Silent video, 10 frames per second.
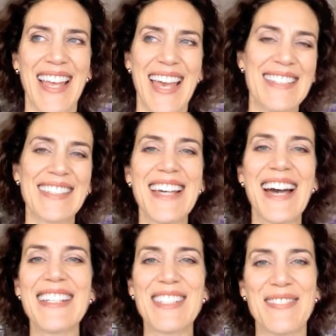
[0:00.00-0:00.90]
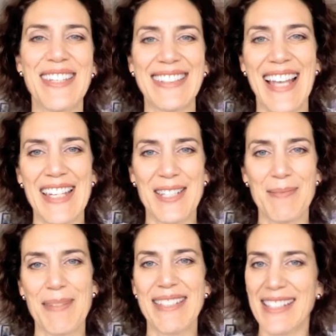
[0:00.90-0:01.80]
as a kind of
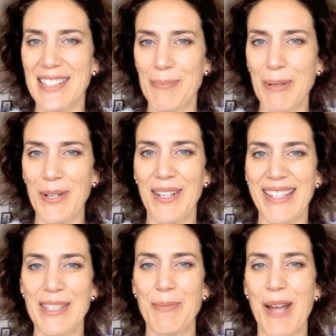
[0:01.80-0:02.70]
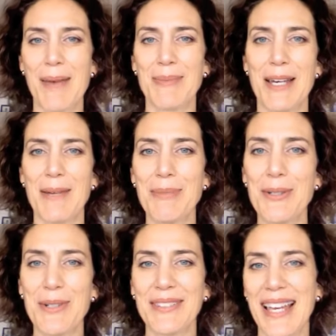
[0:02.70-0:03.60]
enlightenment experience, perhaps not
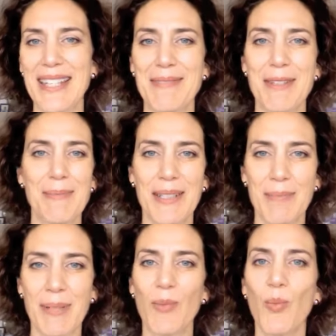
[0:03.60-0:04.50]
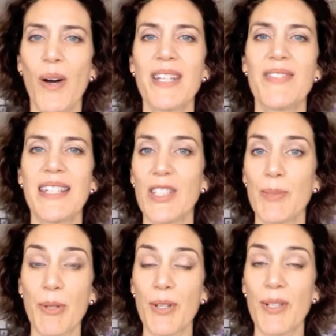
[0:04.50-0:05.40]
pure enlightenment, but one of the
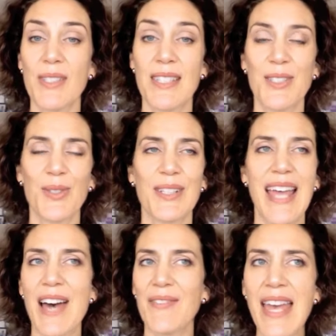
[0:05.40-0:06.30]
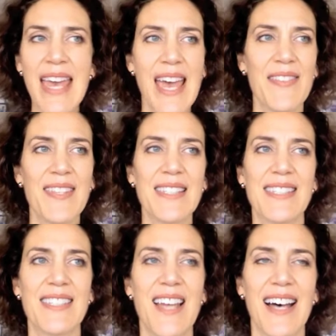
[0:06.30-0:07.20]
experiences that you can have. And this
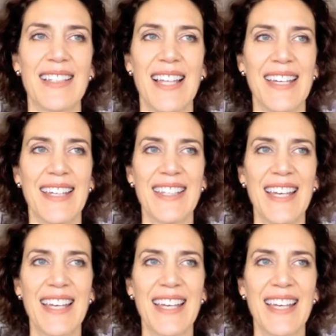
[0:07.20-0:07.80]
is not like